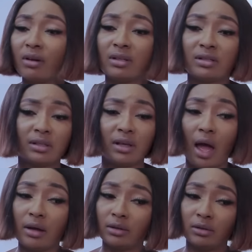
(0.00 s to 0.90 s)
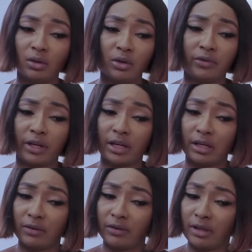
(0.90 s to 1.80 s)
Honestly, I don't know if I
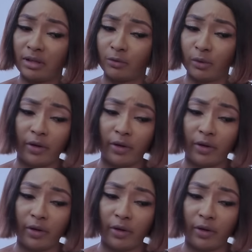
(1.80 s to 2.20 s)
can ever live